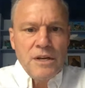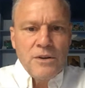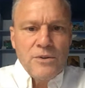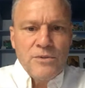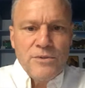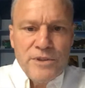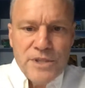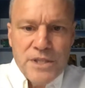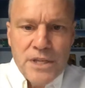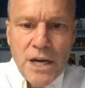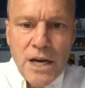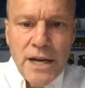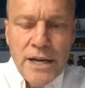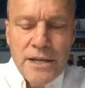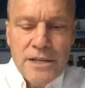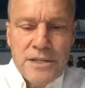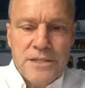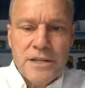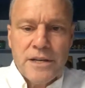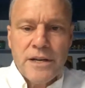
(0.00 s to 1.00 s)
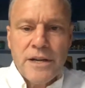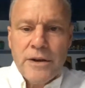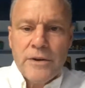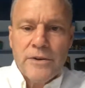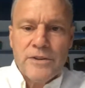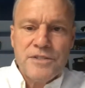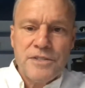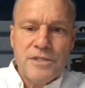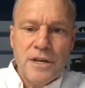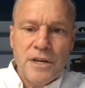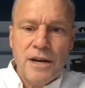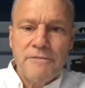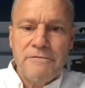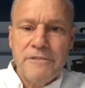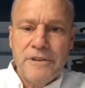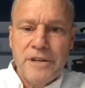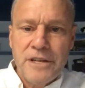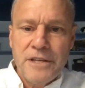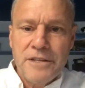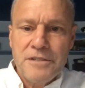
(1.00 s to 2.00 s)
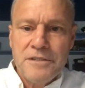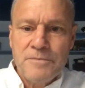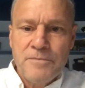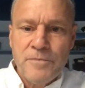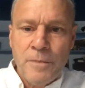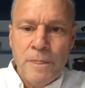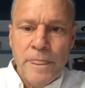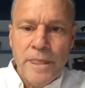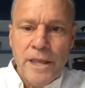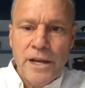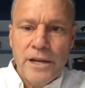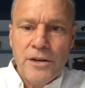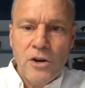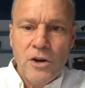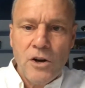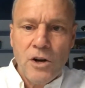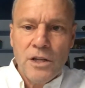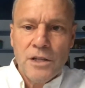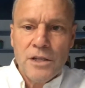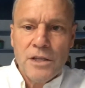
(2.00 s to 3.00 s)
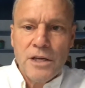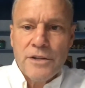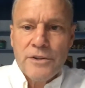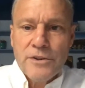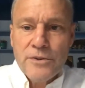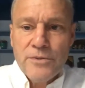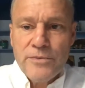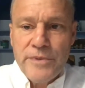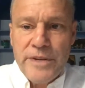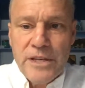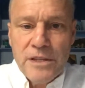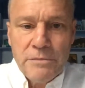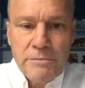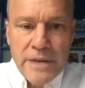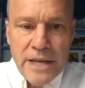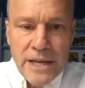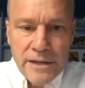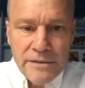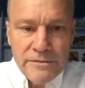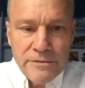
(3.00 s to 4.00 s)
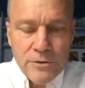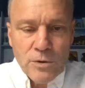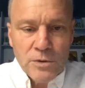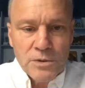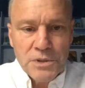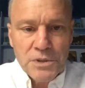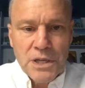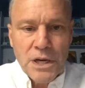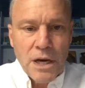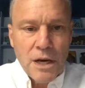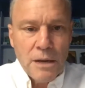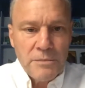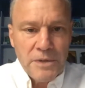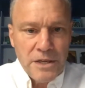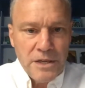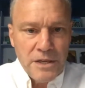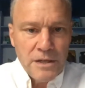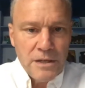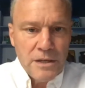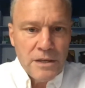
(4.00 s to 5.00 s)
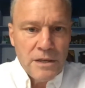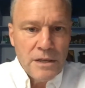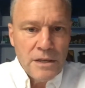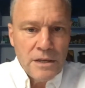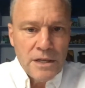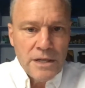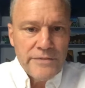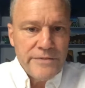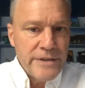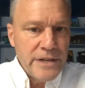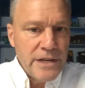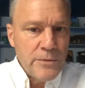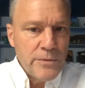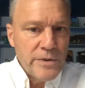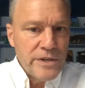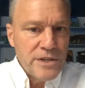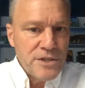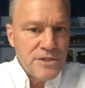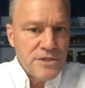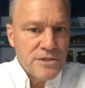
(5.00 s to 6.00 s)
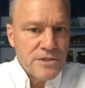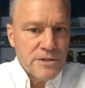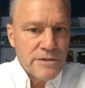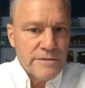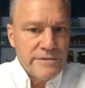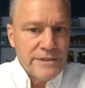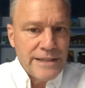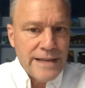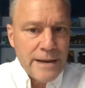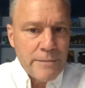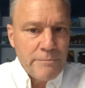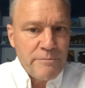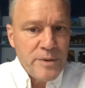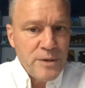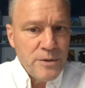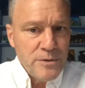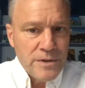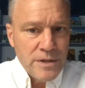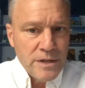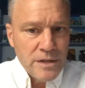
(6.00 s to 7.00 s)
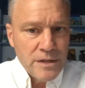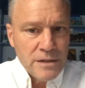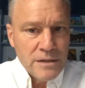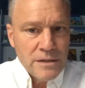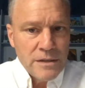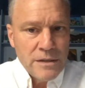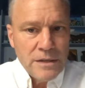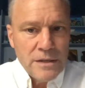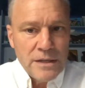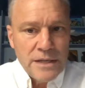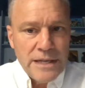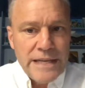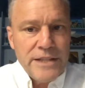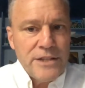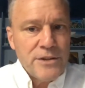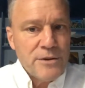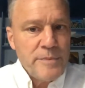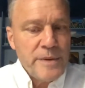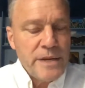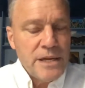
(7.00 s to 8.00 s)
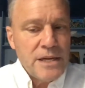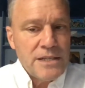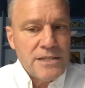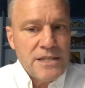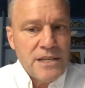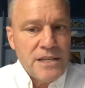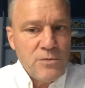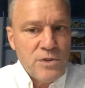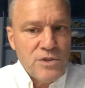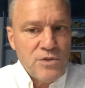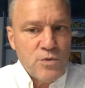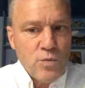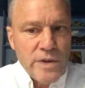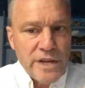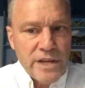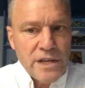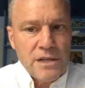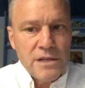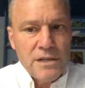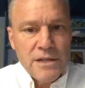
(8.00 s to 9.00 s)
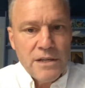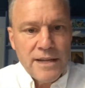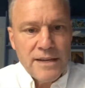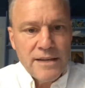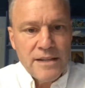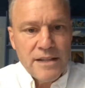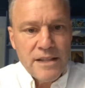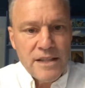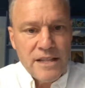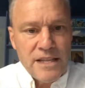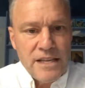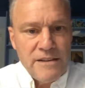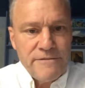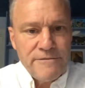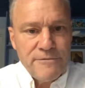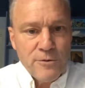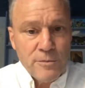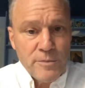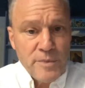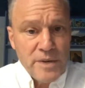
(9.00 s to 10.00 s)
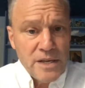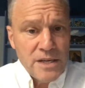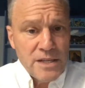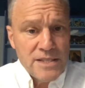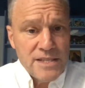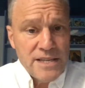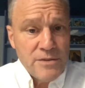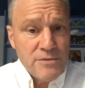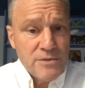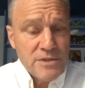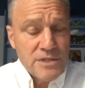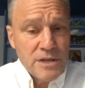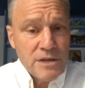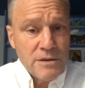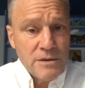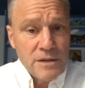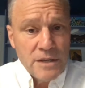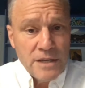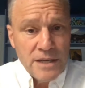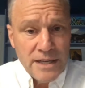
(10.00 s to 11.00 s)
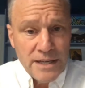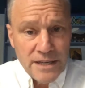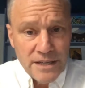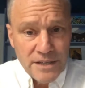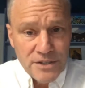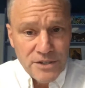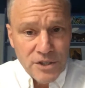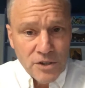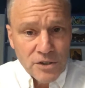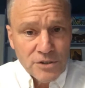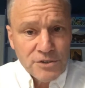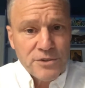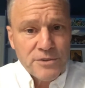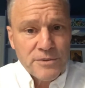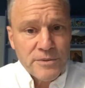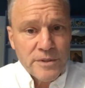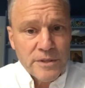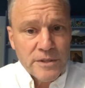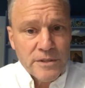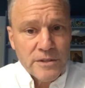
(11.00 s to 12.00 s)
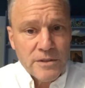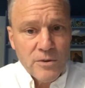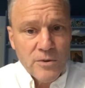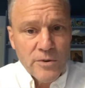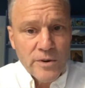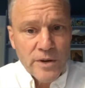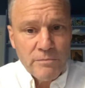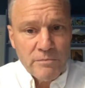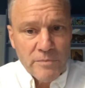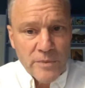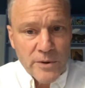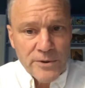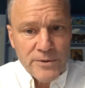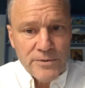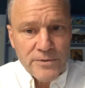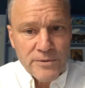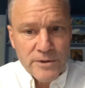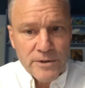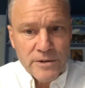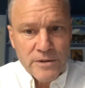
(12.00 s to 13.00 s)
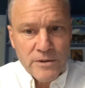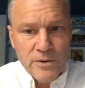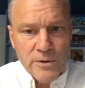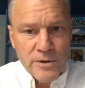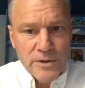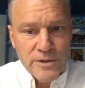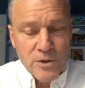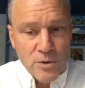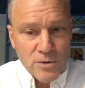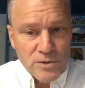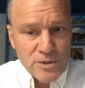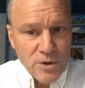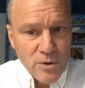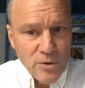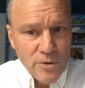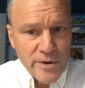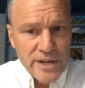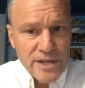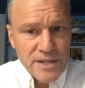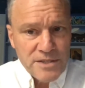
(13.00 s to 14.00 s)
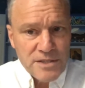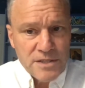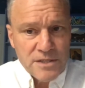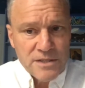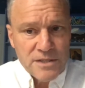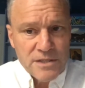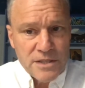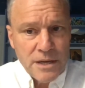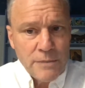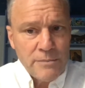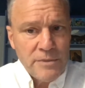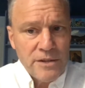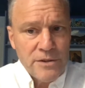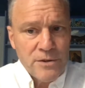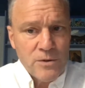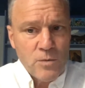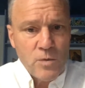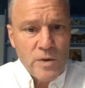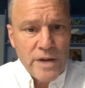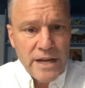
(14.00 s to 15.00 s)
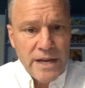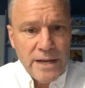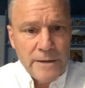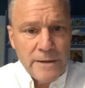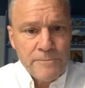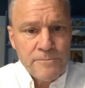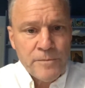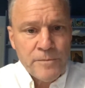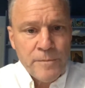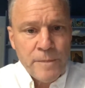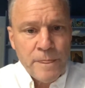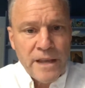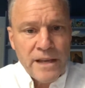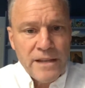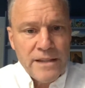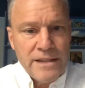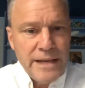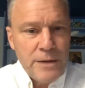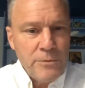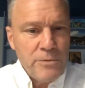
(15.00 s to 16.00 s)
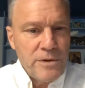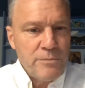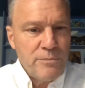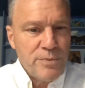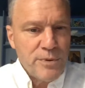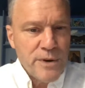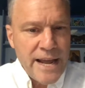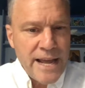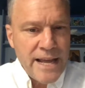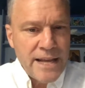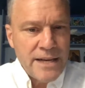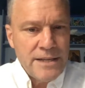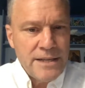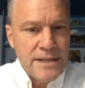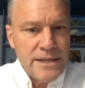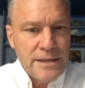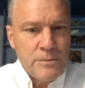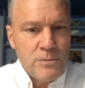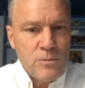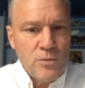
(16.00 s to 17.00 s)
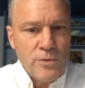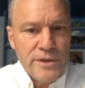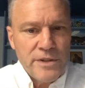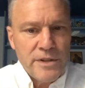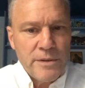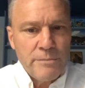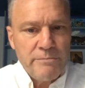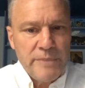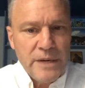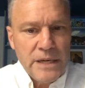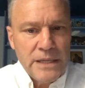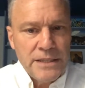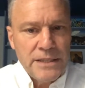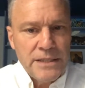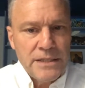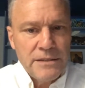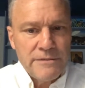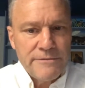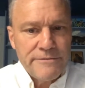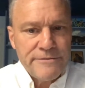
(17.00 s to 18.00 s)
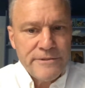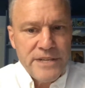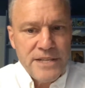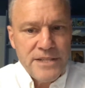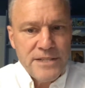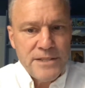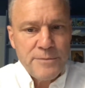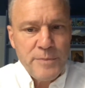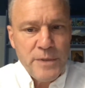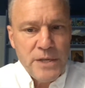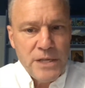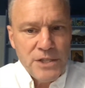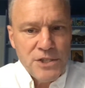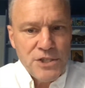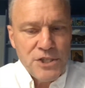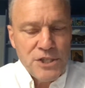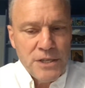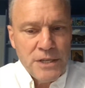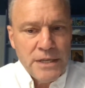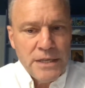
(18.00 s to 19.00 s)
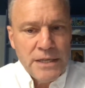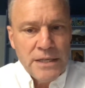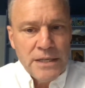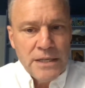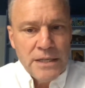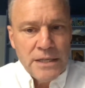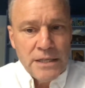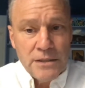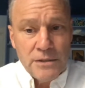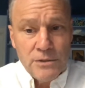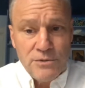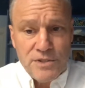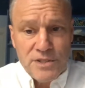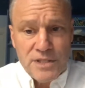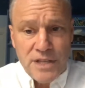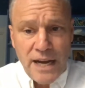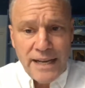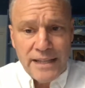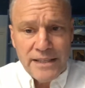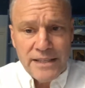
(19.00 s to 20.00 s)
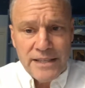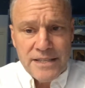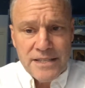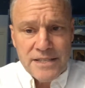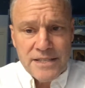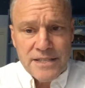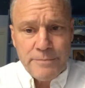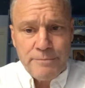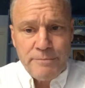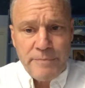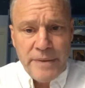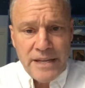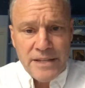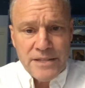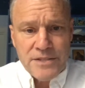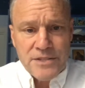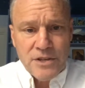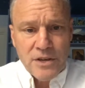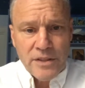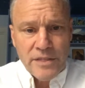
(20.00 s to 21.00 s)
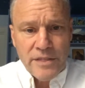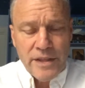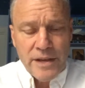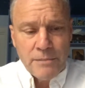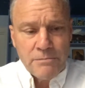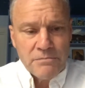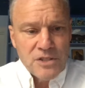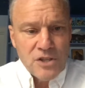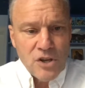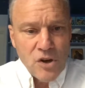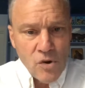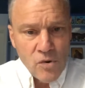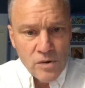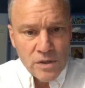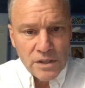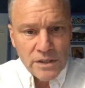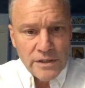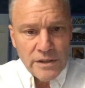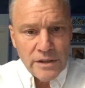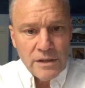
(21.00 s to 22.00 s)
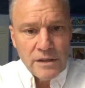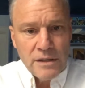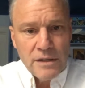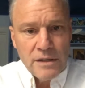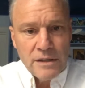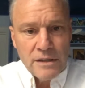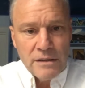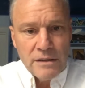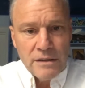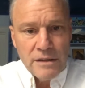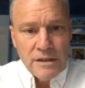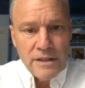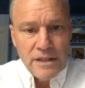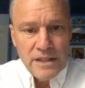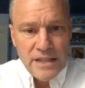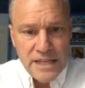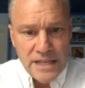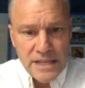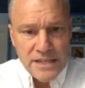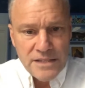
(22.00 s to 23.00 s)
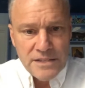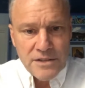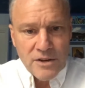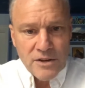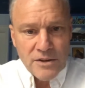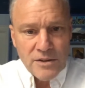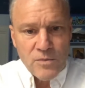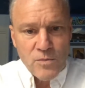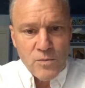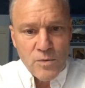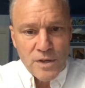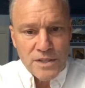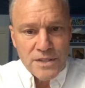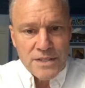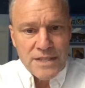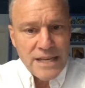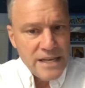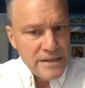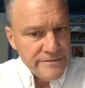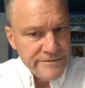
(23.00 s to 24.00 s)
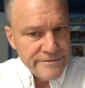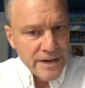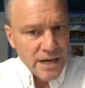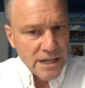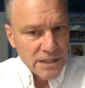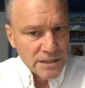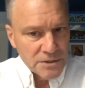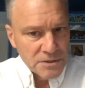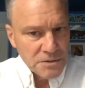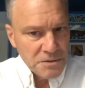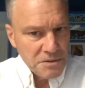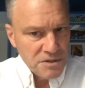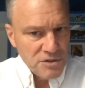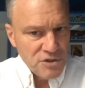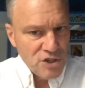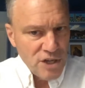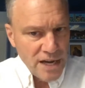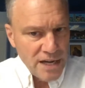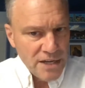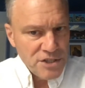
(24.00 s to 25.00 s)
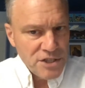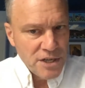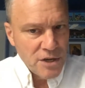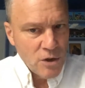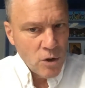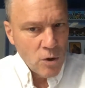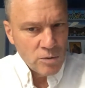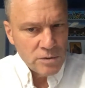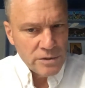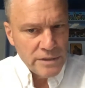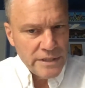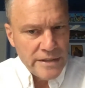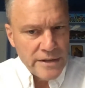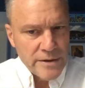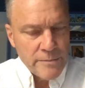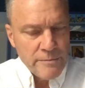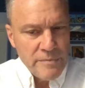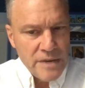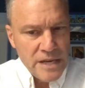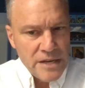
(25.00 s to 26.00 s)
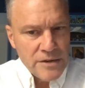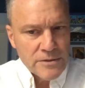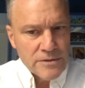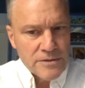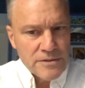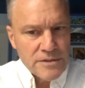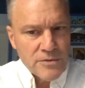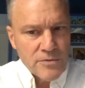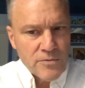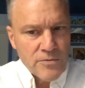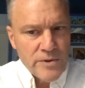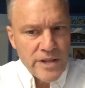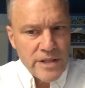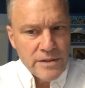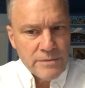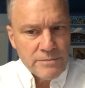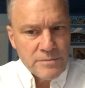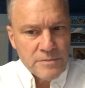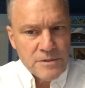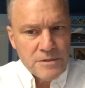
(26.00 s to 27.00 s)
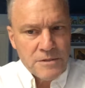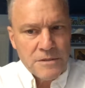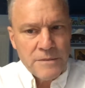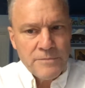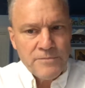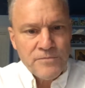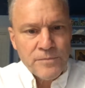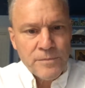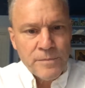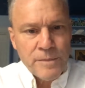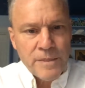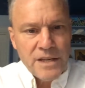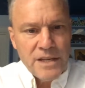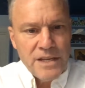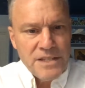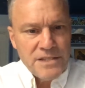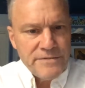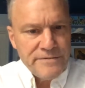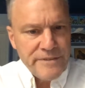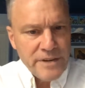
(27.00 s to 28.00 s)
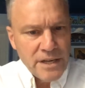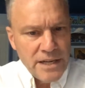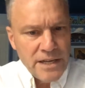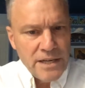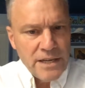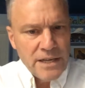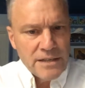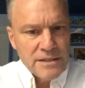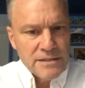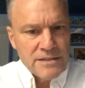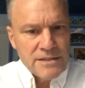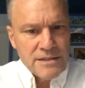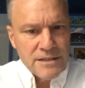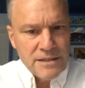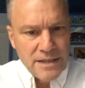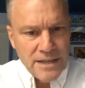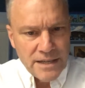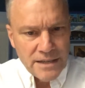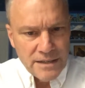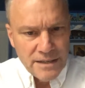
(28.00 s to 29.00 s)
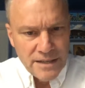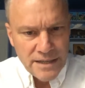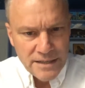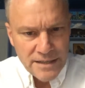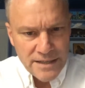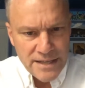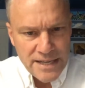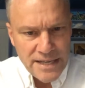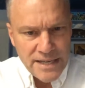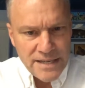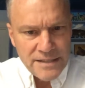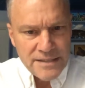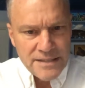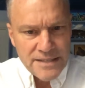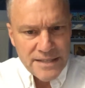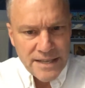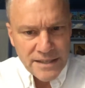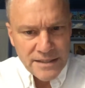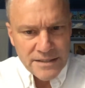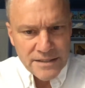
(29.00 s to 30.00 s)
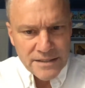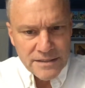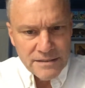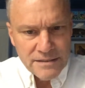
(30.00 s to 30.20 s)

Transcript: Plotinus, and Aristophanes, and all other real men of old comedy, if anyone deserved lampooning, either because he was wicked and a thief, or because he was an adulterer or a murderer, or notorious in some other way, they would brand him with abundant free speech. Lucileus depends on them totally. These are the ones he follows, changing only their meters and rhythms. He's funny and keen-scented.